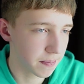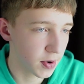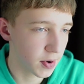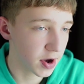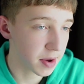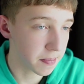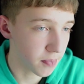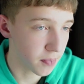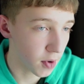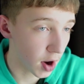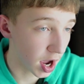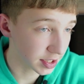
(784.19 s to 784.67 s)

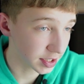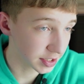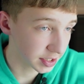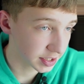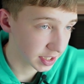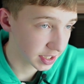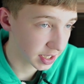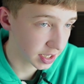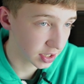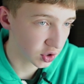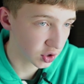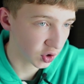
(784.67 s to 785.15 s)

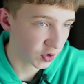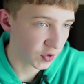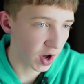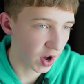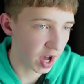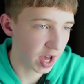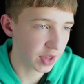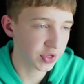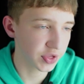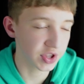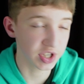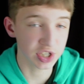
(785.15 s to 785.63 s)
pre-processing to
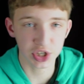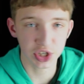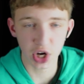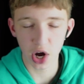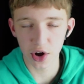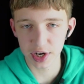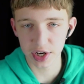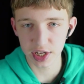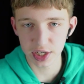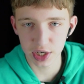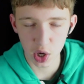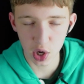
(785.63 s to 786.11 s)
find the
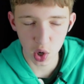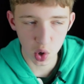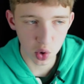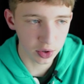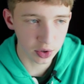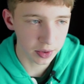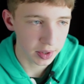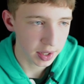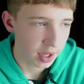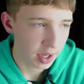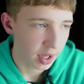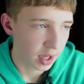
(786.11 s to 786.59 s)
starting
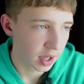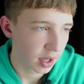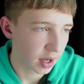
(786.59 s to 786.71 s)
node,